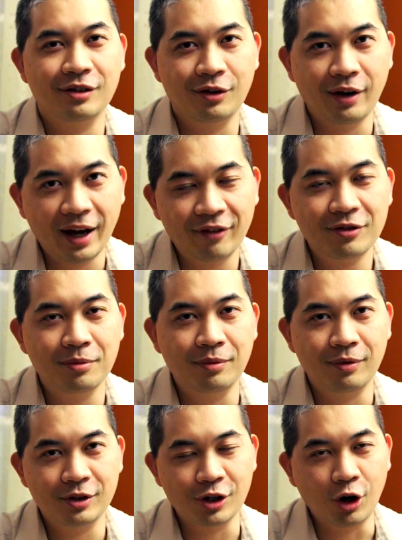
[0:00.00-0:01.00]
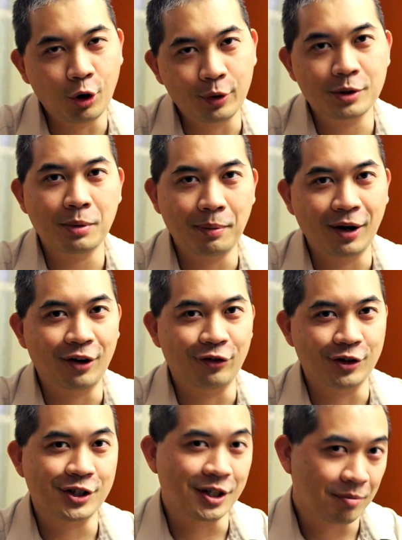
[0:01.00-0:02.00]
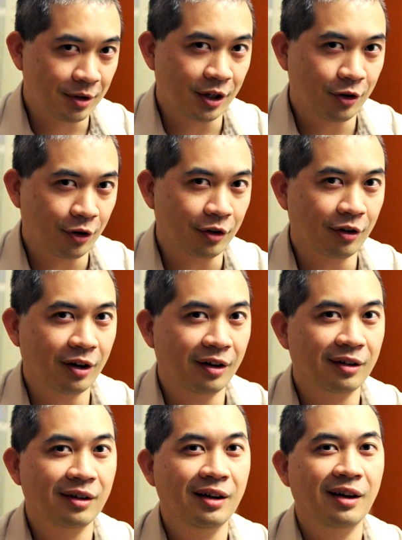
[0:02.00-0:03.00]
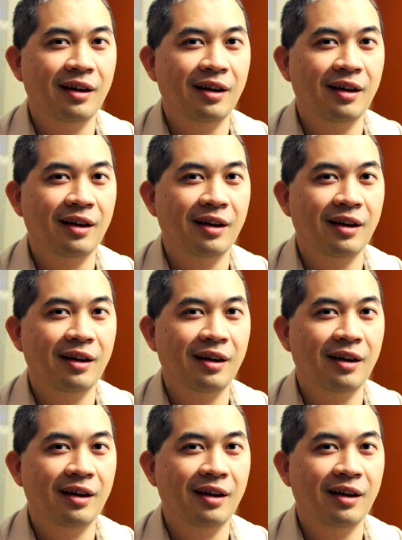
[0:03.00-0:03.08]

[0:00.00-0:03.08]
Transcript: you have to always prepare for something going wrong.